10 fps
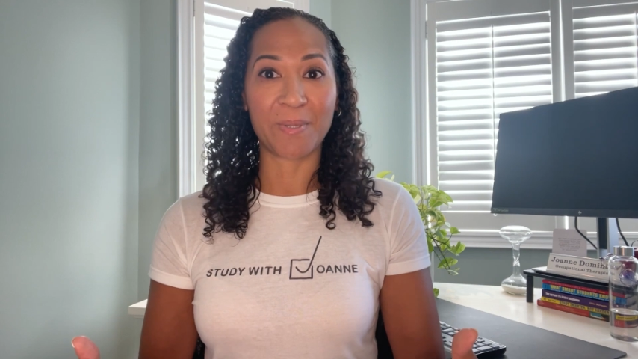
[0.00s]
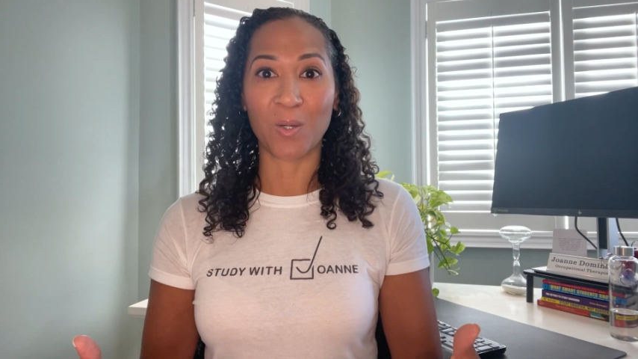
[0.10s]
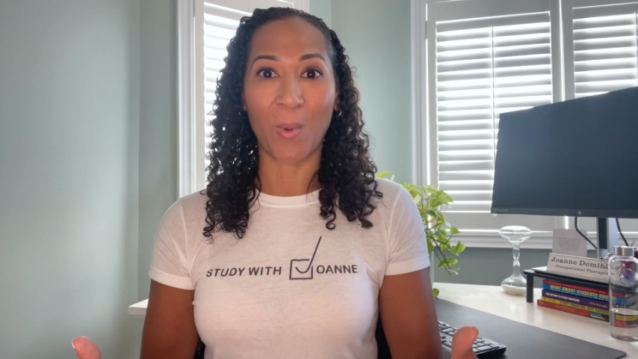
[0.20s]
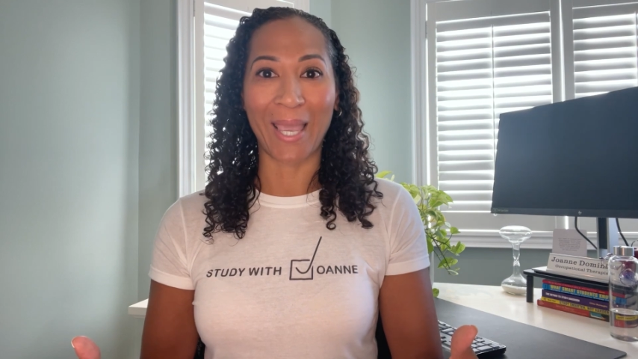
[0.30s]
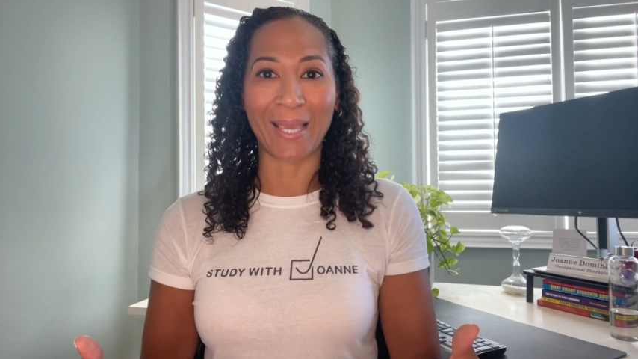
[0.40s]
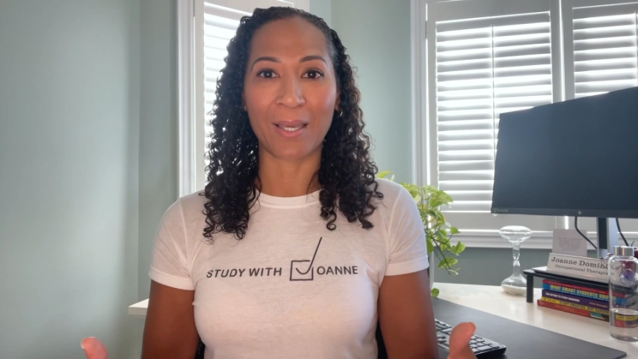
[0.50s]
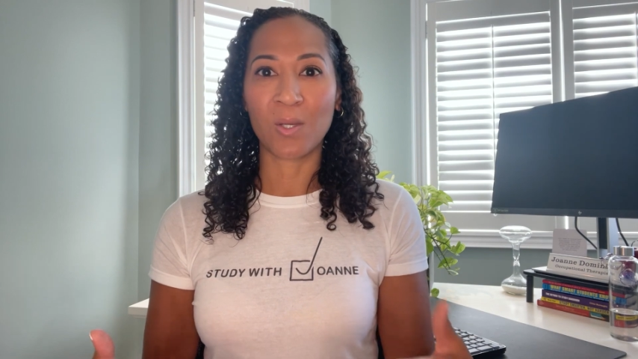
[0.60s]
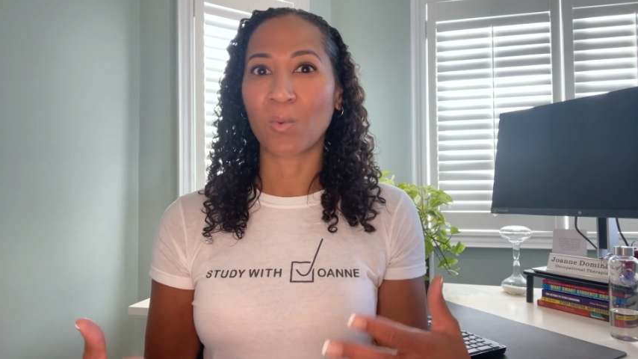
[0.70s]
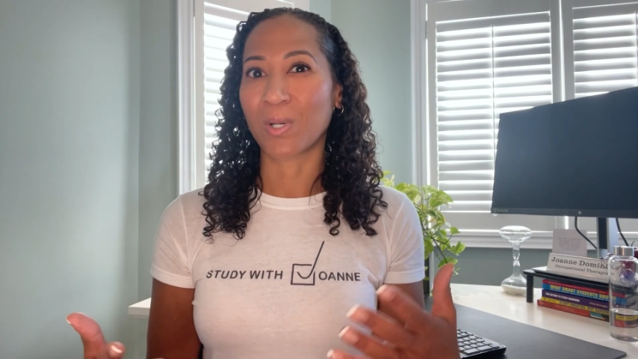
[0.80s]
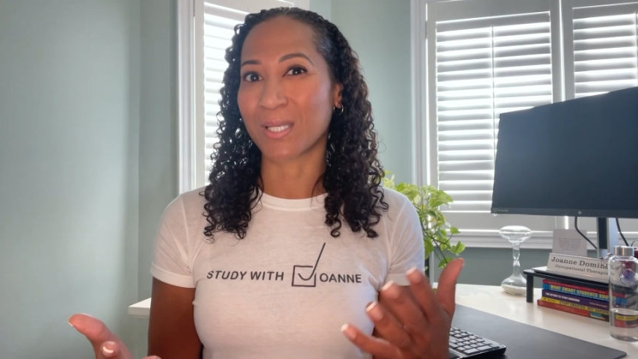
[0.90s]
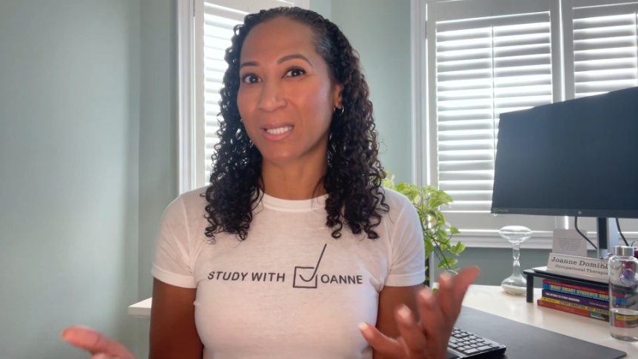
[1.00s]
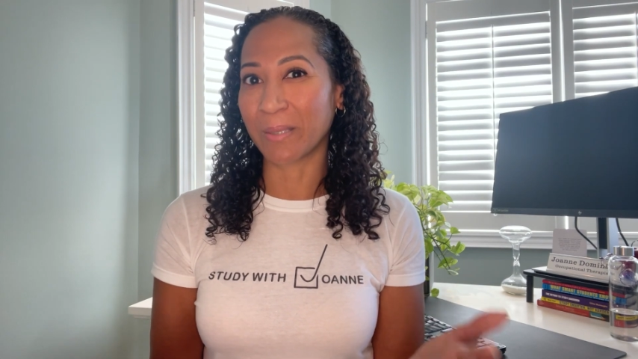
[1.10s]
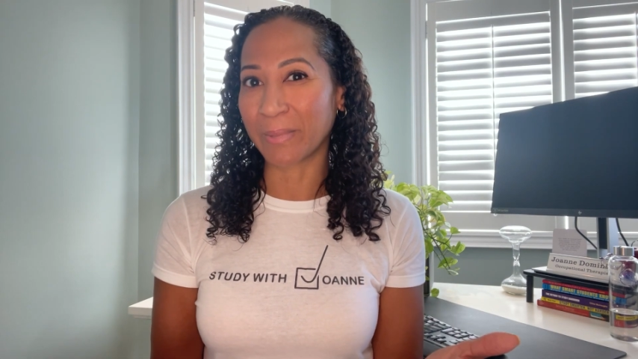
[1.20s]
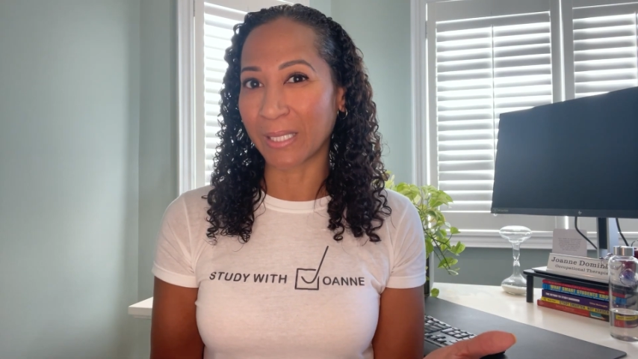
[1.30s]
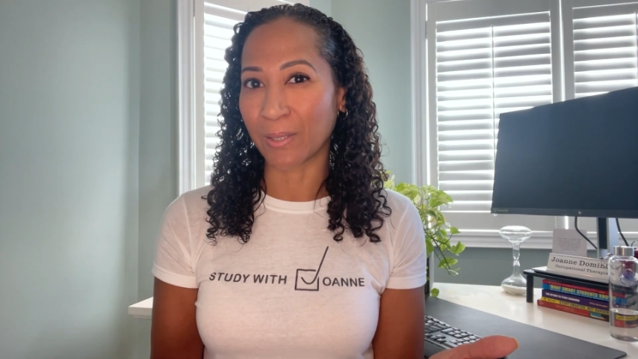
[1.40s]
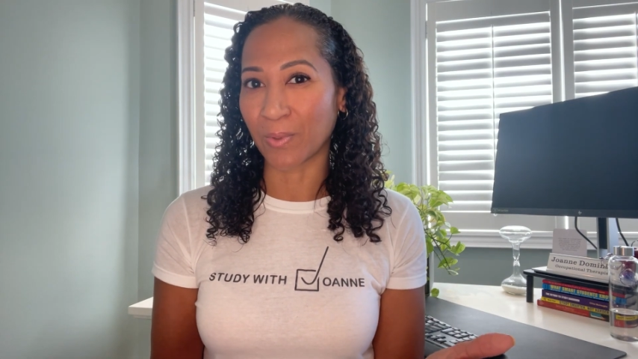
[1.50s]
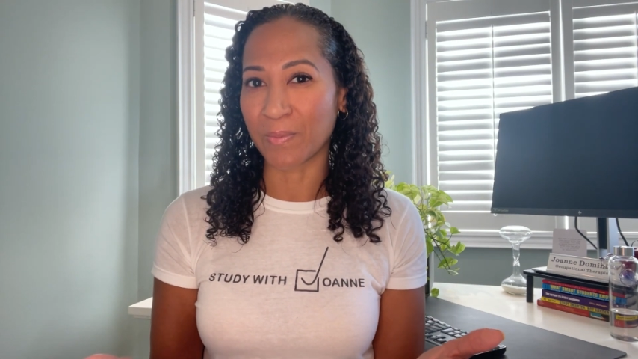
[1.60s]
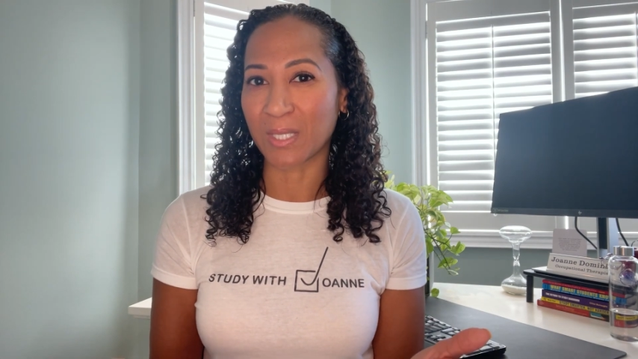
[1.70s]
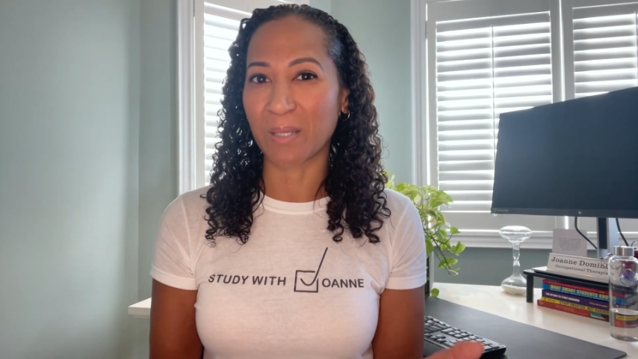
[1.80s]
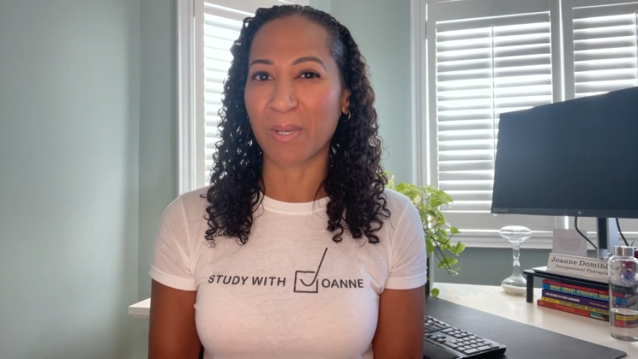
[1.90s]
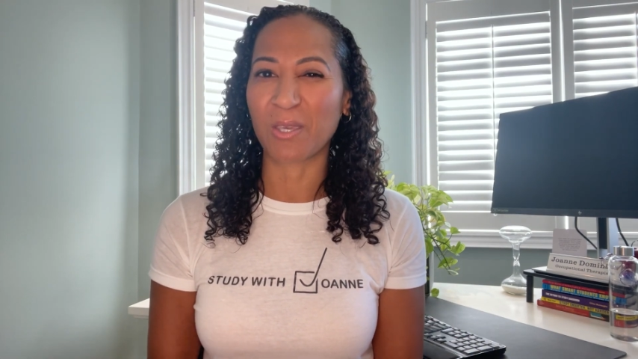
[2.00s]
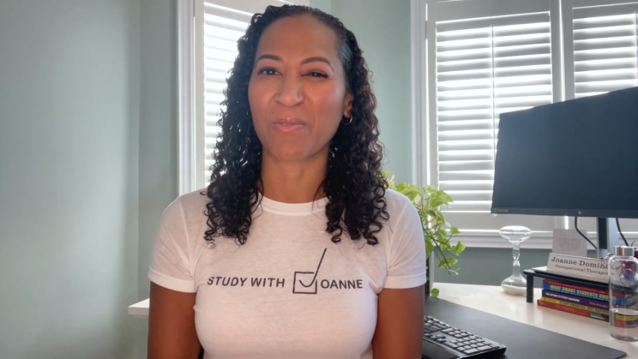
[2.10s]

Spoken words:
be awake, whereas dimly lit rooms can make